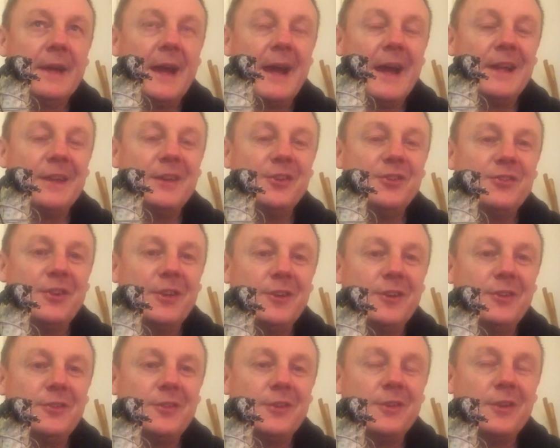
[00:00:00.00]

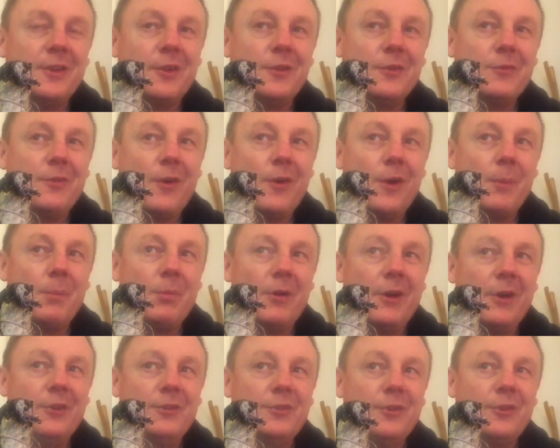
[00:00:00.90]
energies and those
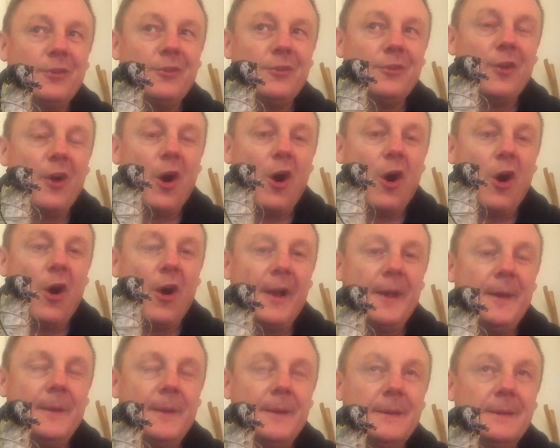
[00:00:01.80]
vibrations
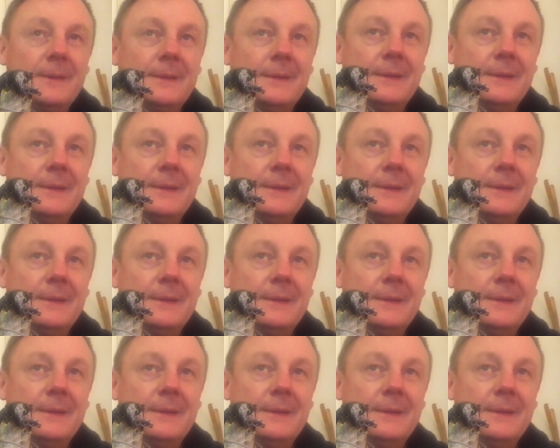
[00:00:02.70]
high.